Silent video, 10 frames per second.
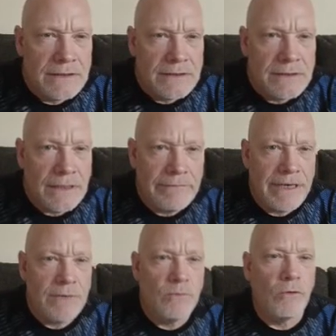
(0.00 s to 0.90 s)
All right,
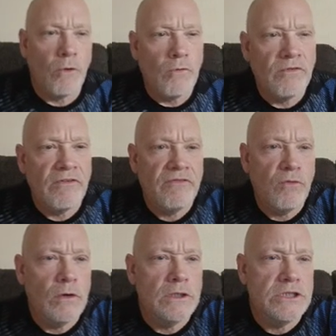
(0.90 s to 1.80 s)
we're over
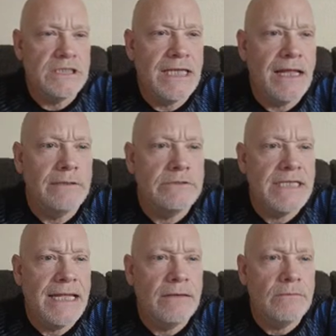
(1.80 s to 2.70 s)
$400 now.